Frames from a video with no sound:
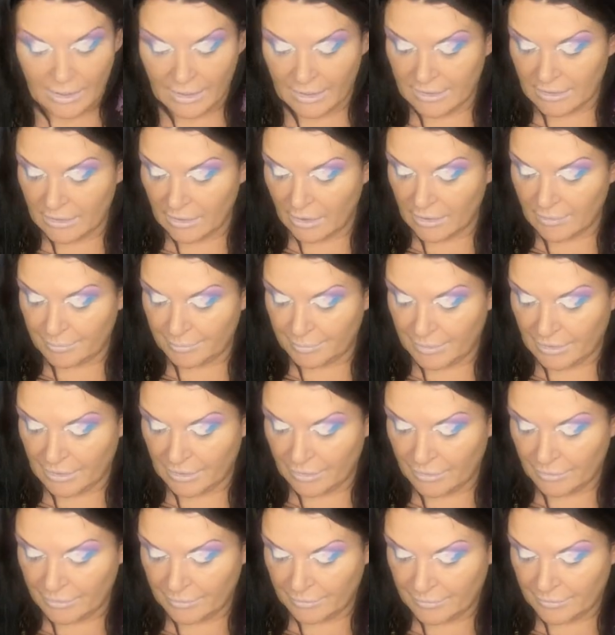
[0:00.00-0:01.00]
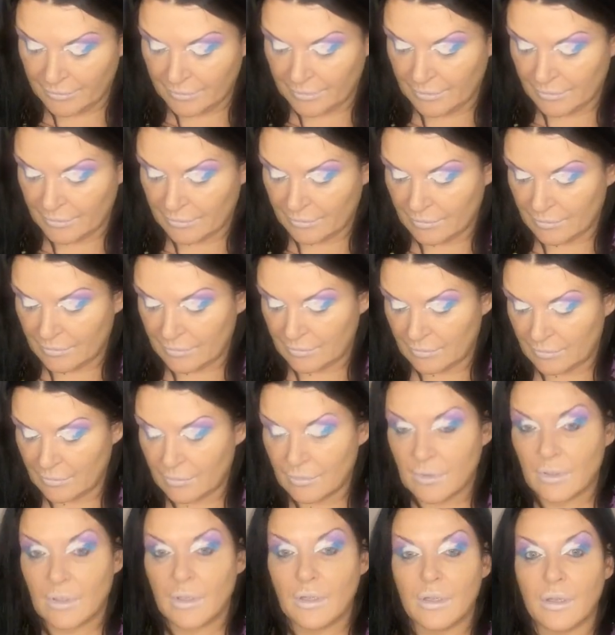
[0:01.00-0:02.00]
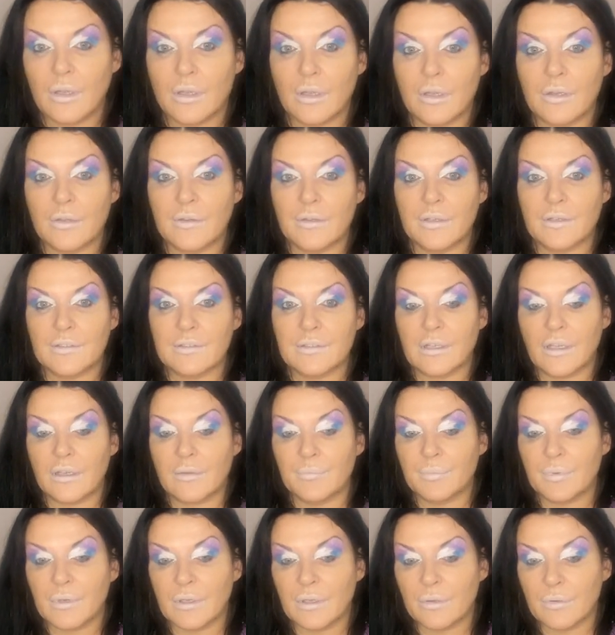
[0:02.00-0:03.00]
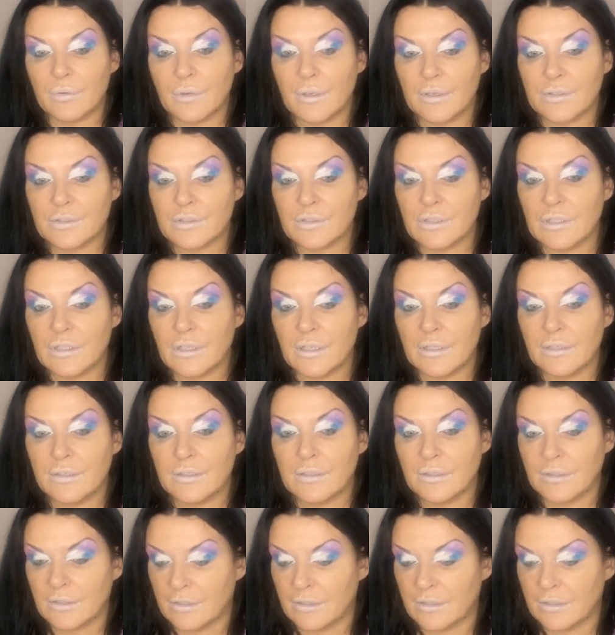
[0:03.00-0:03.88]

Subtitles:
light blue, this light blue actually,